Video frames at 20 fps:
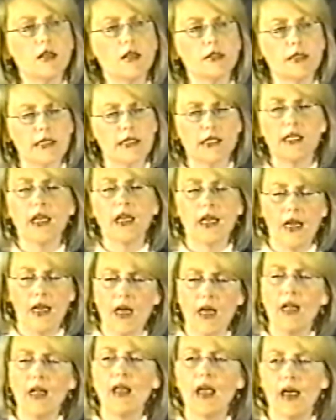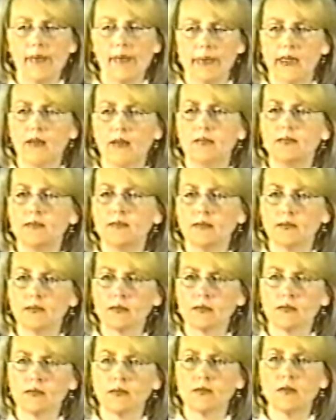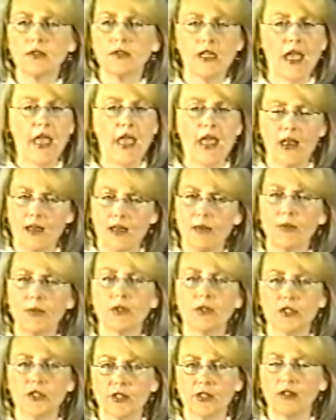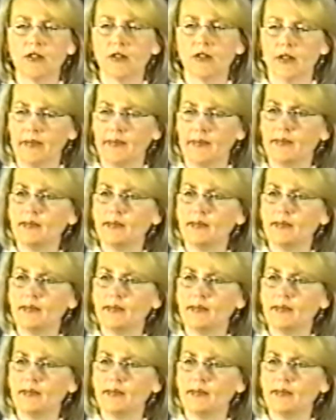This cannot happen to any more children.